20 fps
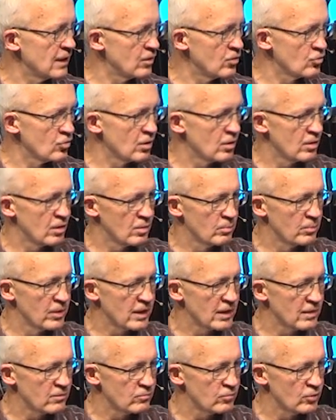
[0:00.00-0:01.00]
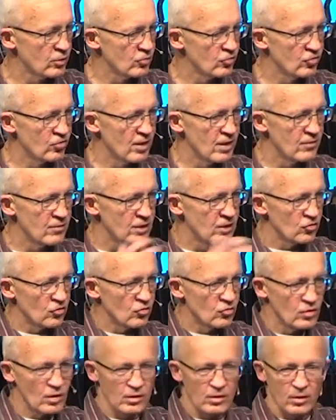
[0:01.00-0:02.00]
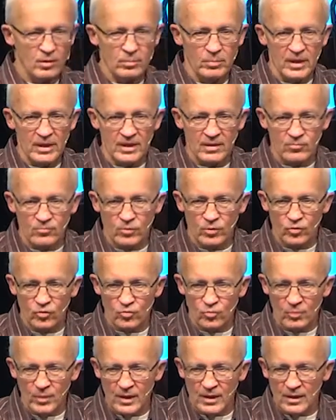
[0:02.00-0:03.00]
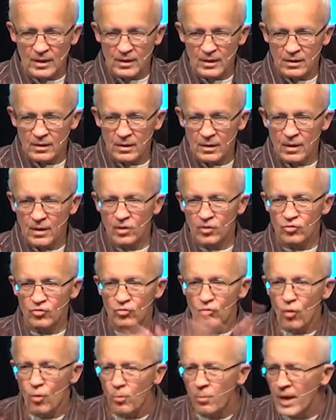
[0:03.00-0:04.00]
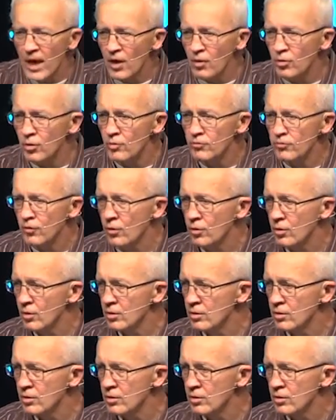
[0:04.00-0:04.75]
here's a little bucket for your savings, here's a little bucket for your spending. So powerful.